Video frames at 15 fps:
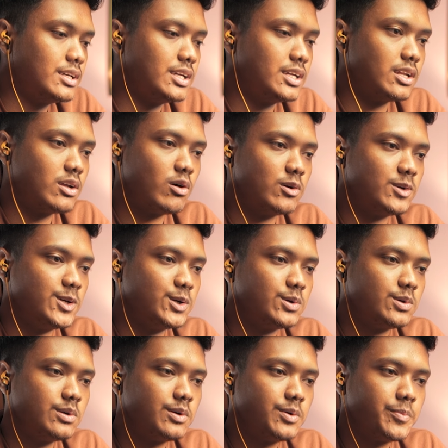in
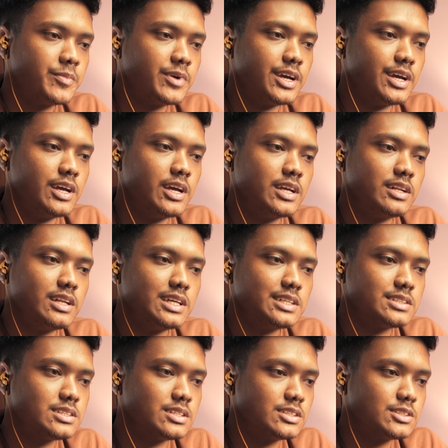audio and let's
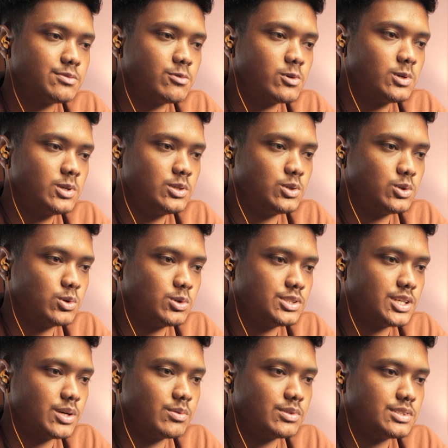search for drone
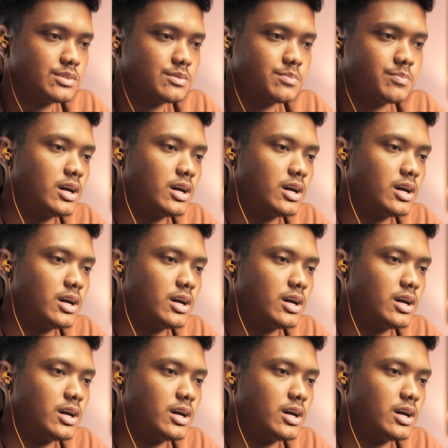sounds.